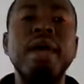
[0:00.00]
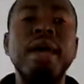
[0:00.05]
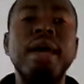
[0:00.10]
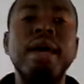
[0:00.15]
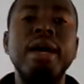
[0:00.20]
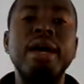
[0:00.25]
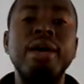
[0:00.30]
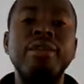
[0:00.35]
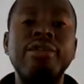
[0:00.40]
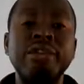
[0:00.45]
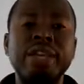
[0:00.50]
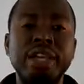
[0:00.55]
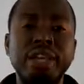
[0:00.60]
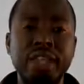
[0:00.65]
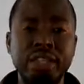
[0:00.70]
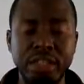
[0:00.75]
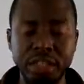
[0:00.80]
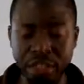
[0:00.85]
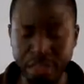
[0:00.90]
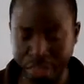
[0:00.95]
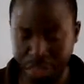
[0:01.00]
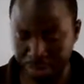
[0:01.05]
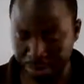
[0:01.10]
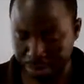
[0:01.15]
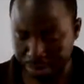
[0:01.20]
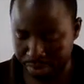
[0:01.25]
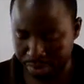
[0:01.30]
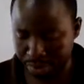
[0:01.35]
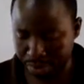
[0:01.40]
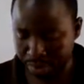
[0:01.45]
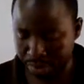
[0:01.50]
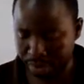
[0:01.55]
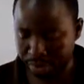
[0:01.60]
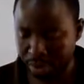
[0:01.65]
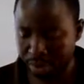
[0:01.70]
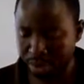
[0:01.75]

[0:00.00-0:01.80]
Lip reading: health conditions,